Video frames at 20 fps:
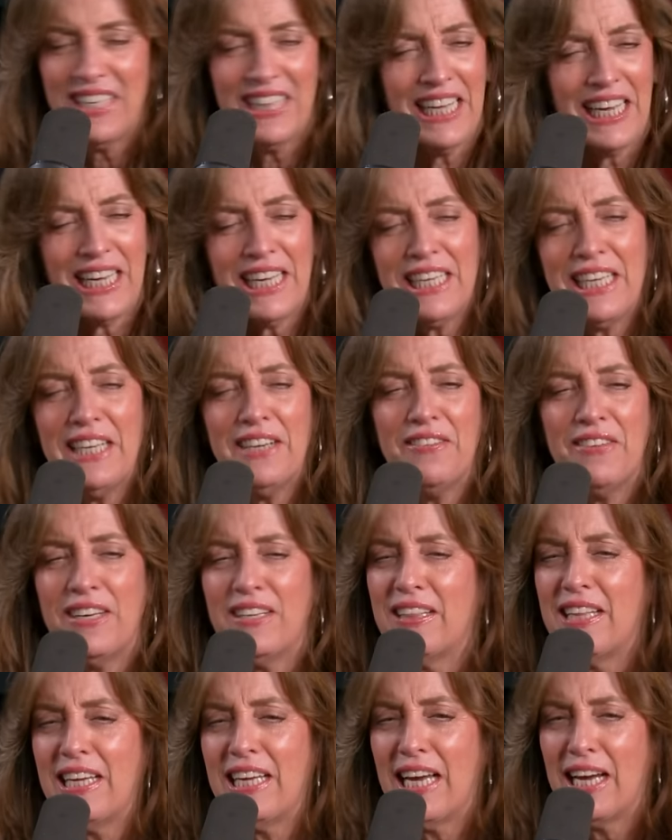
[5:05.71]
Like I can't even
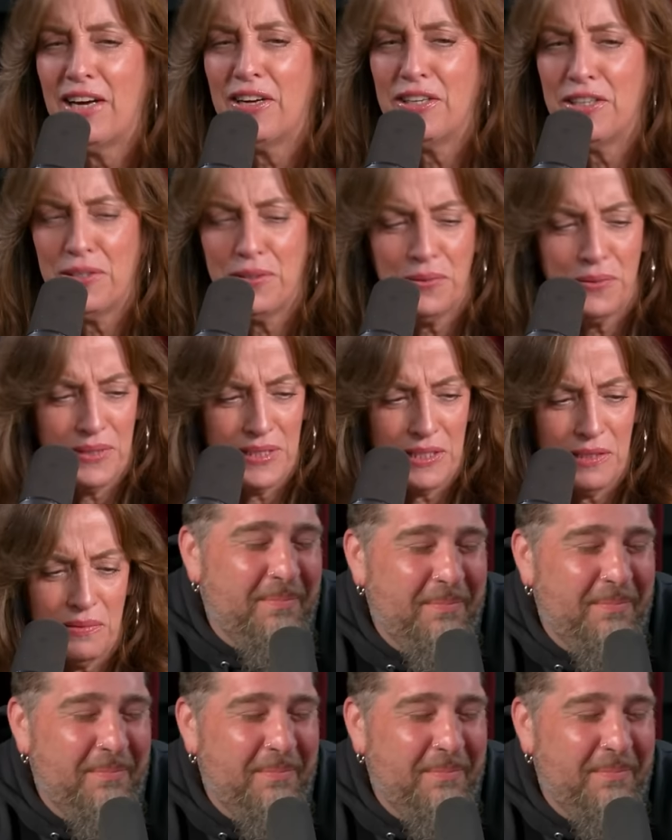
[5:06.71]
think of how to use First of all, it.